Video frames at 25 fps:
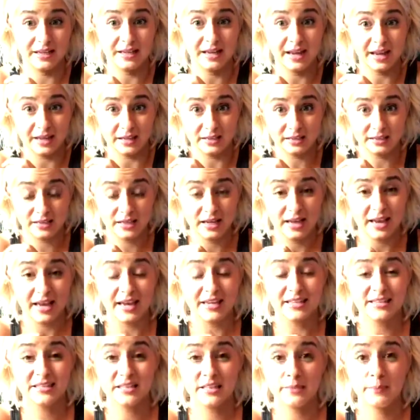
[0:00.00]
Yes,
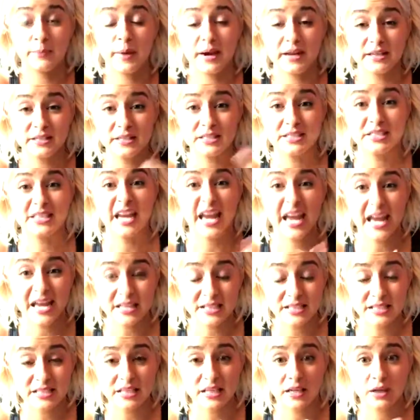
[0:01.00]
it's the best
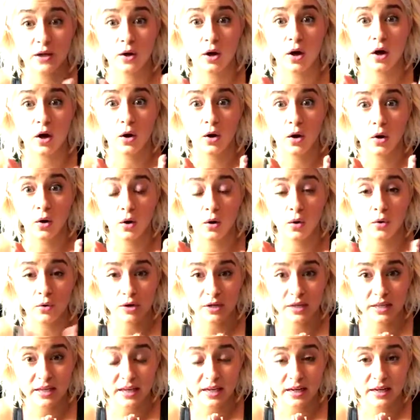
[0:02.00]
tasting
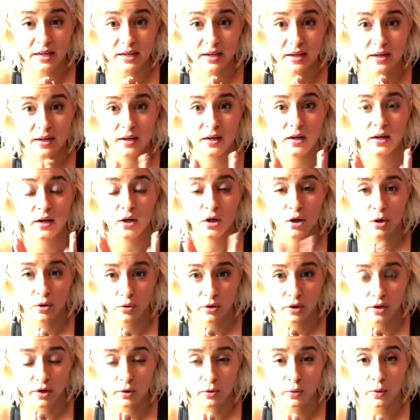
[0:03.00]
organic
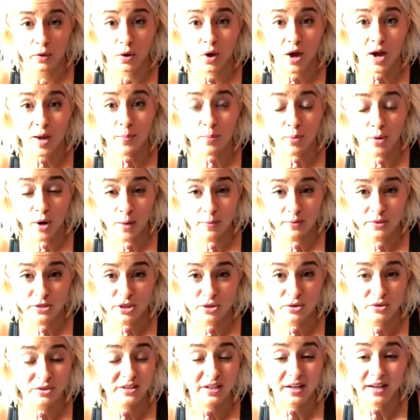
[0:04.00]
coconut oil, I promise
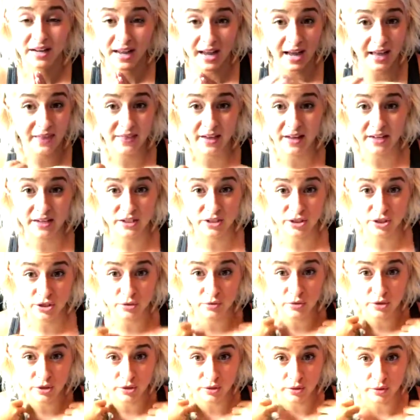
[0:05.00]
you, because I had that
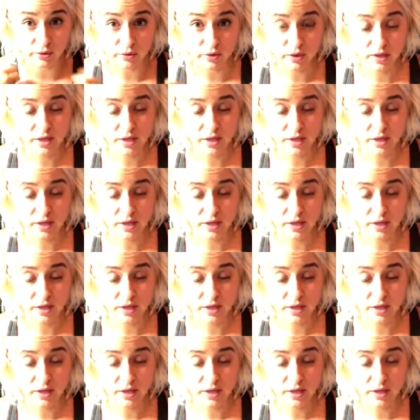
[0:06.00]
issue too.